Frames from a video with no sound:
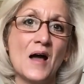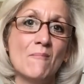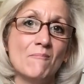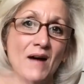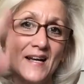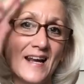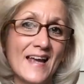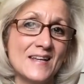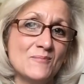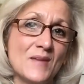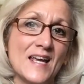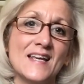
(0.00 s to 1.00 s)
my
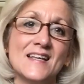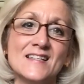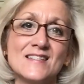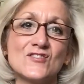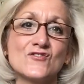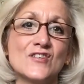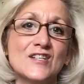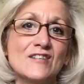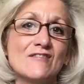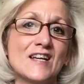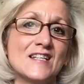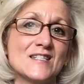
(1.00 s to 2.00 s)
name is Trudi
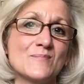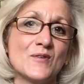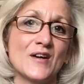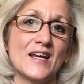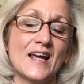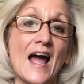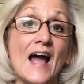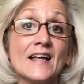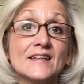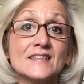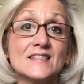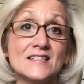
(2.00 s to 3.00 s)
Rainsberry and